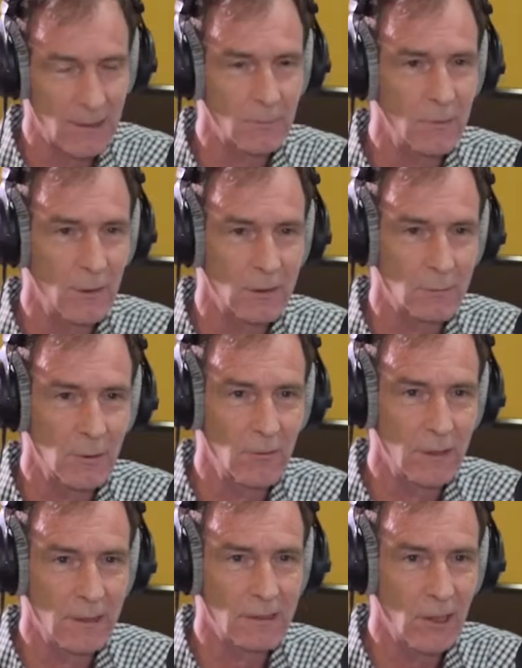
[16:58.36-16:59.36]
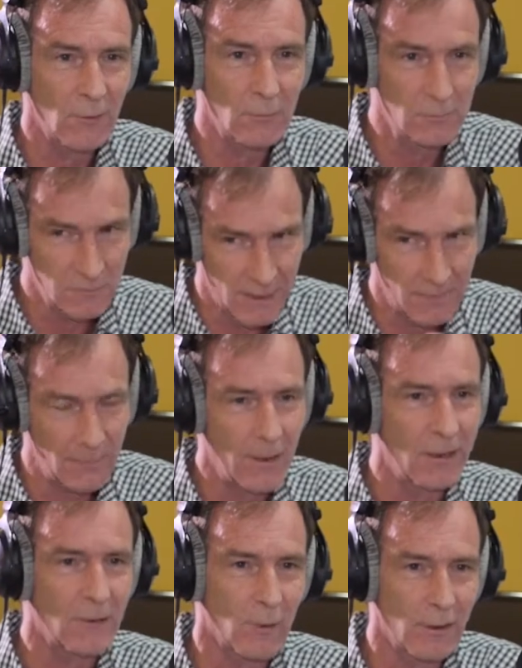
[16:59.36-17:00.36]
couple of months, we're running this whole
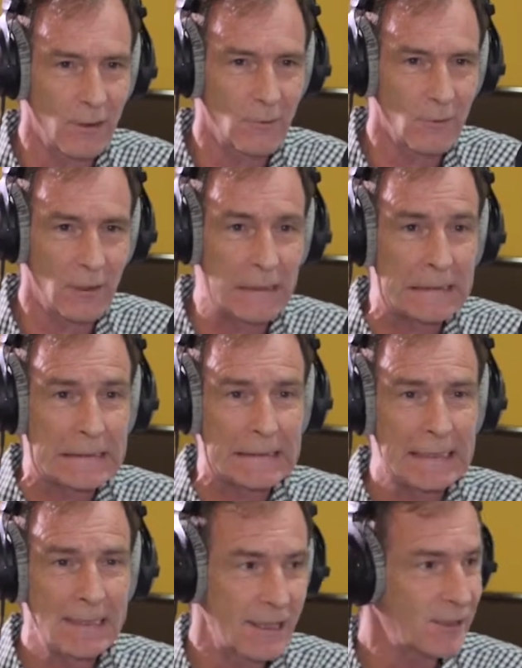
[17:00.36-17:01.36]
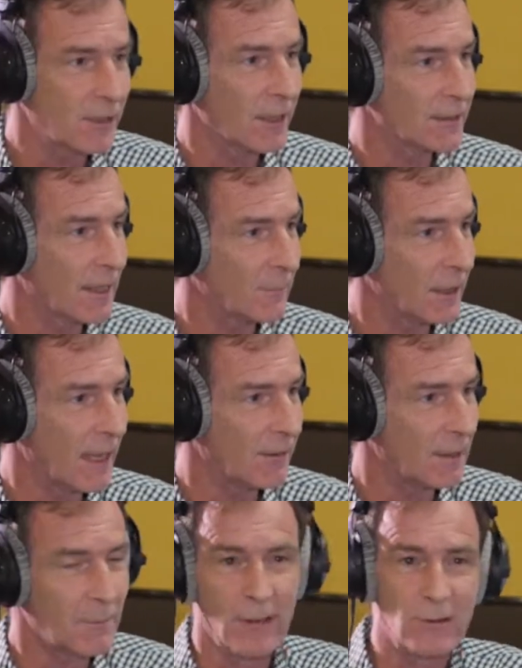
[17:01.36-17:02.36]
campaign at 103. T-shirts coming out
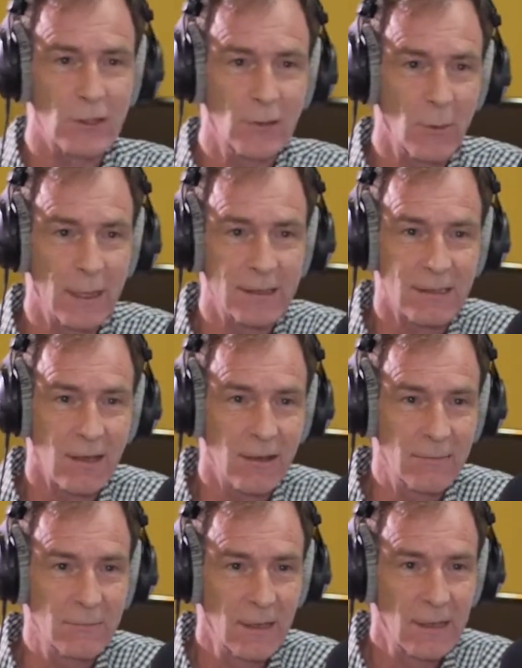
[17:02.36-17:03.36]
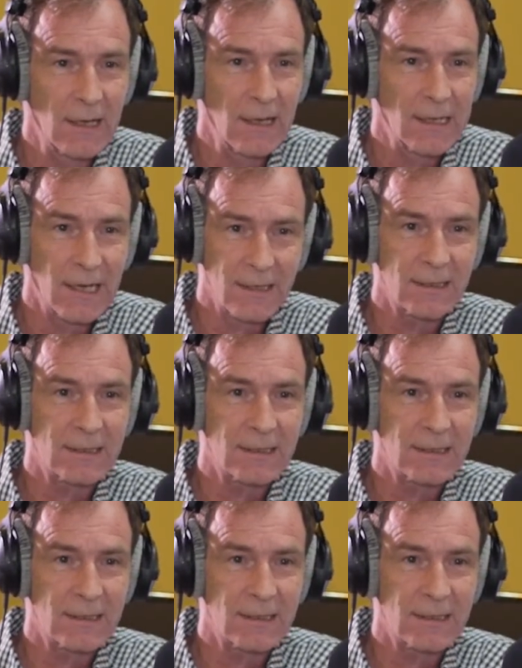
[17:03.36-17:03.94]
in about 2 weeks' time. Get